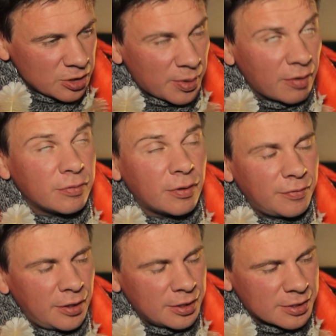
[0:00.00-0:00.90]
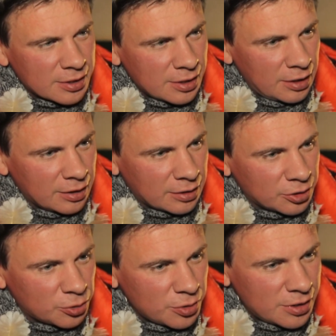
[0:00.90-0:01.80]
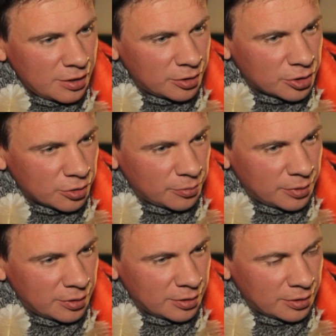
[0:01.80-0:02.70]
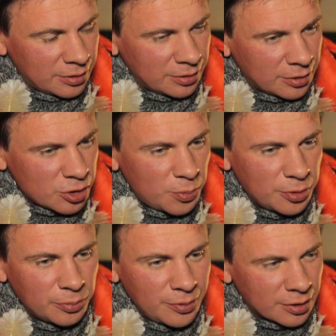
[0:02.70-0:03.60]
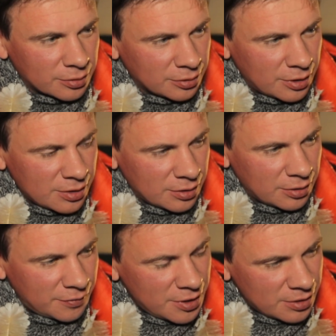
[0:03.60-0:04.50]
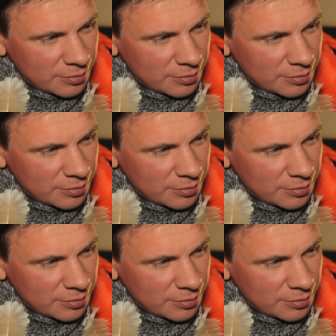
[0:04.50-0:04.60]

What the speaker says: How to fix it? The fairies did not tell you what can be done to bring peace to the